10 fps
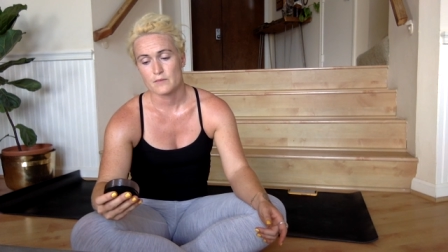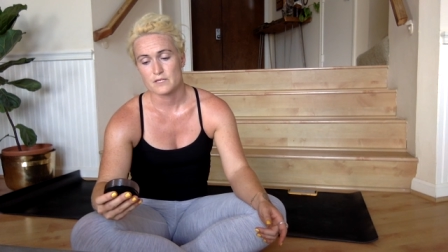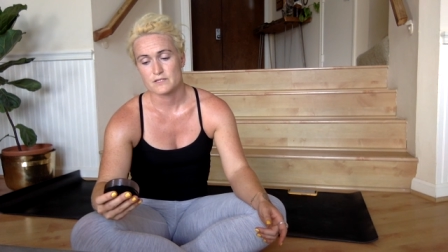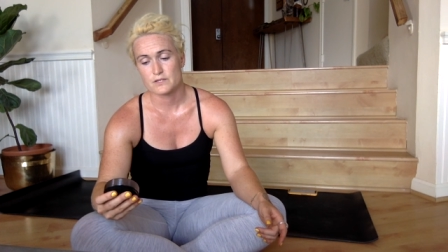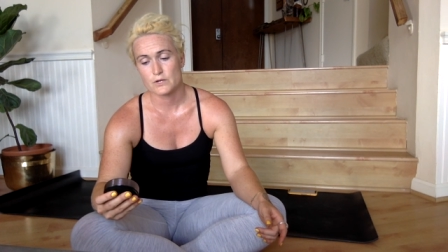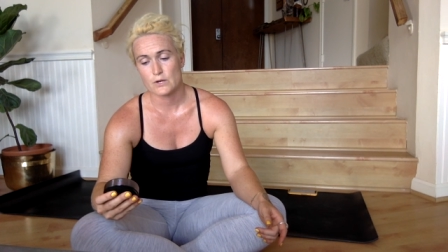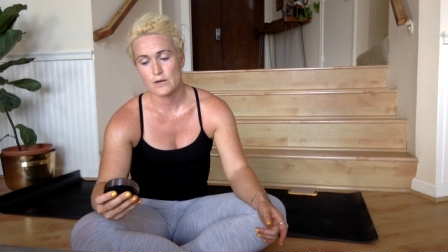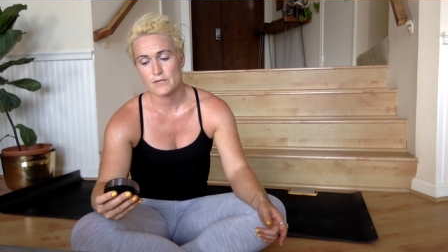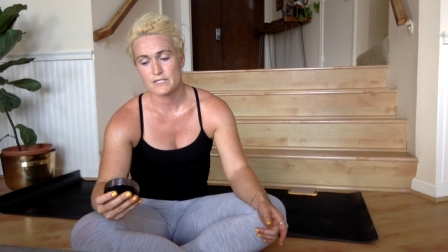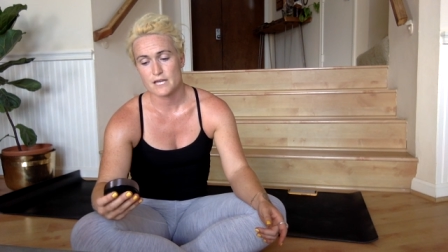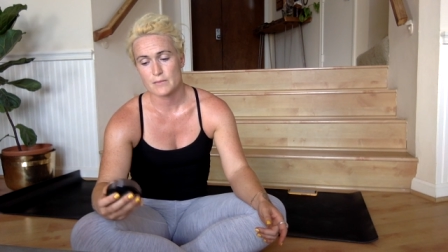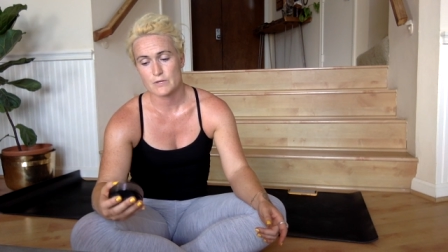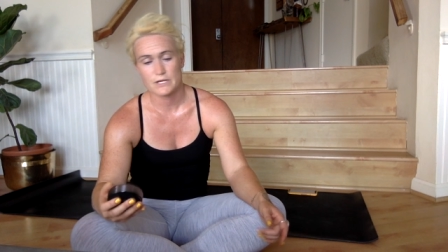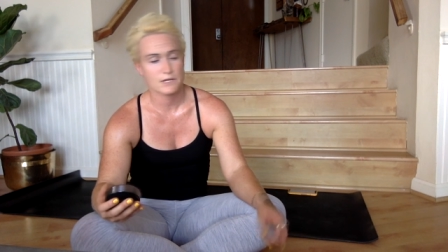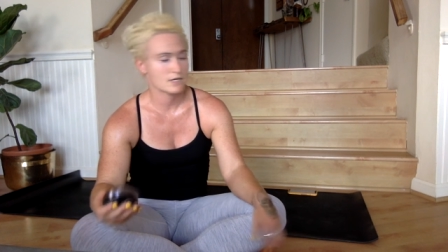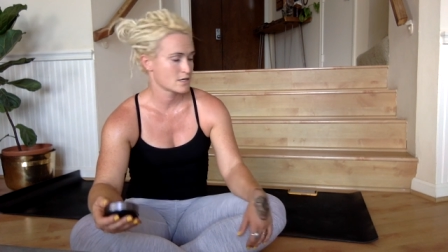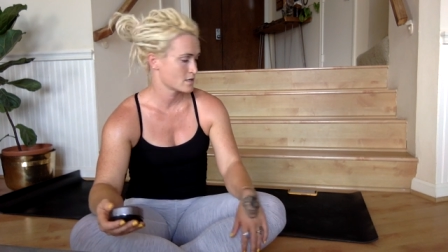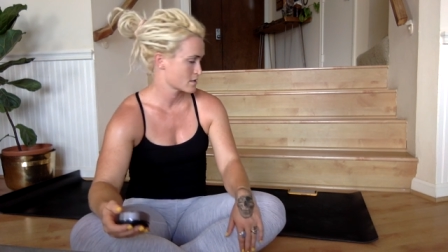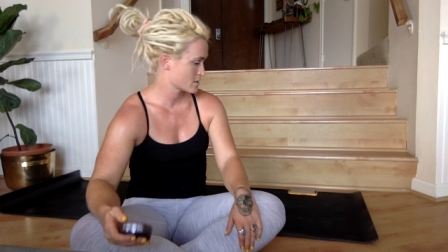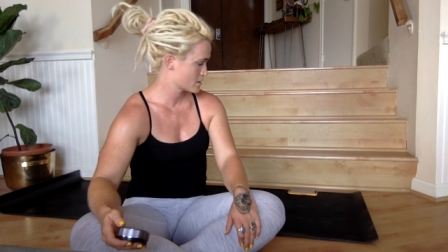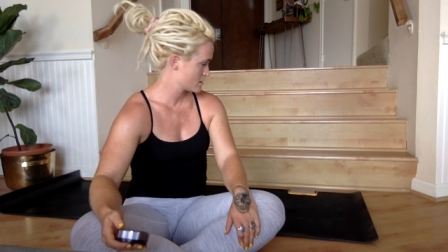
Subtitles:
Okay, I'm gonna zero out my timer here.